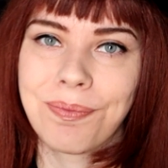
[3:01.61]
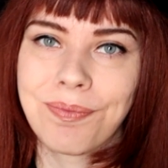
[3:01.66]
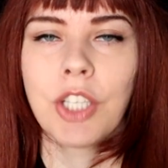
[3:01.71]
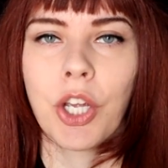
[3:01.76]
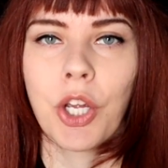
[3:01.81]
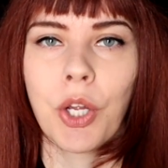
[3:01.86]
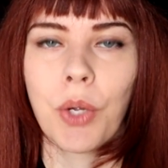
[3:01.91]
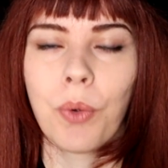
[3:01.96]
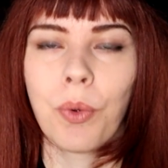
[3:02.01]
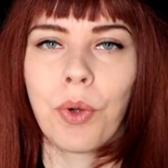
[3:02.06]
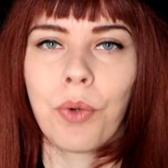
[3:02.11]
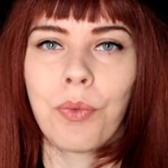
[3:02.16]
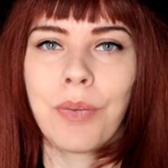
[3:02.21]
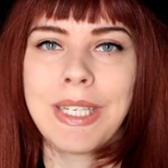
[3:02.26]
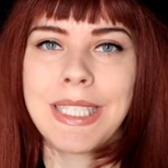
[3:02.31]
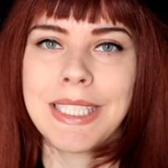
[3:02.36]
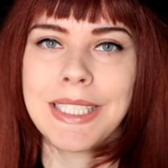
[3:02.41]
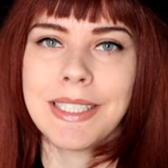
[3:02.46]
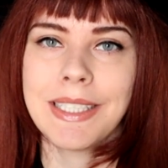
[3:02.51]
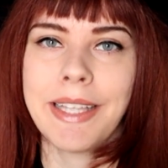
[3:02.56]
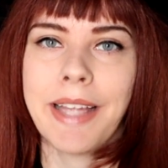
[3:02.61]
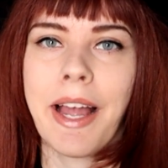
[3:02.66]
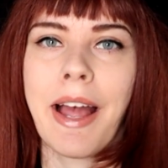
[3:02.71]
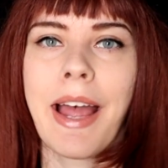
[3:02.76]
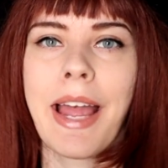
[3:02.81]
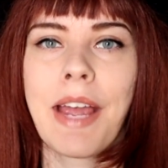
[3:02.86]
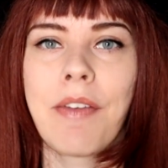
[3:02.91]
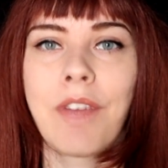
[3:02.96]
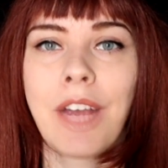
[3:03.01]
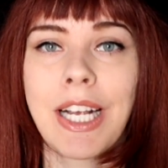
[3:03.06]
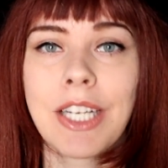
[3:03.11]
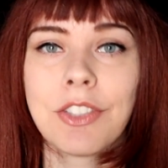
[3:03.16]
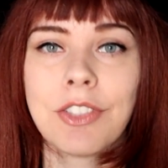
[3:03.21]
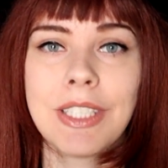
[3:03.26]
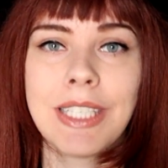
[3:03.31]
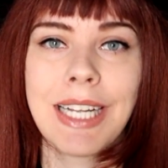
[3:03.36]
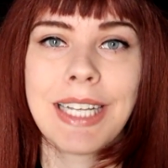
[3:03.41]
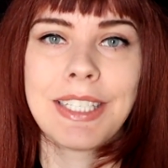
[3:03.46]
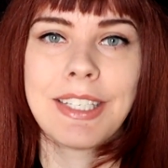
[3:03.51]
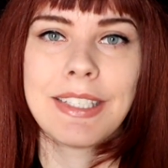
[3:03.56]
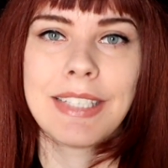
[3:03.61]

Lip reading: So recently I have actually had to